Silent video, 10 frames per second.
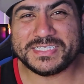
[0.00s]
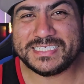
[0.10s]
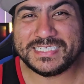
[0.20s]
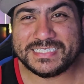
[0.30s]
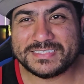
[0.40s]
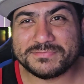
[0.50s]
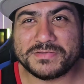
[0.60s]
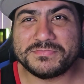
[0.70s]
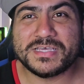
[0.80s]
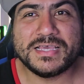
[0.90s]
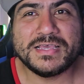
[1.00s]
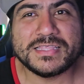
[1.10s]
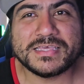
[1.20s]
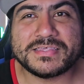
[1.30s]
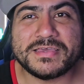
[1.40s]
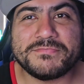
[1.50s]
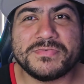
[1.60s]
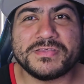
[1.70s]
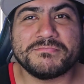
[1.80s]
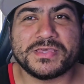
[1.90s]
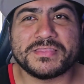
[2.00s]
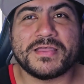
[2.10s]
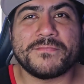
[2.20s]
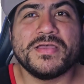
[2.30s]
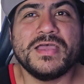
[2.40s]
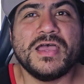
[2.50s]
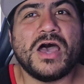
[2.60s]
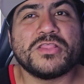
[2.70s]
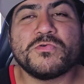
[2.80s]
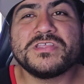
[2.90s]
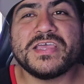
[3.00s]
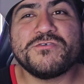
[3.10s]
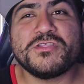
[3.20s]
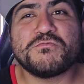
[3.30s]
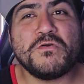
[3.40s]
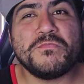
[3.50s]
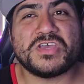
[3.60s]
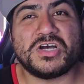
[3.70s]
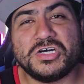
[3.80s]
but sometimes things get mixed up. The runtime for this film is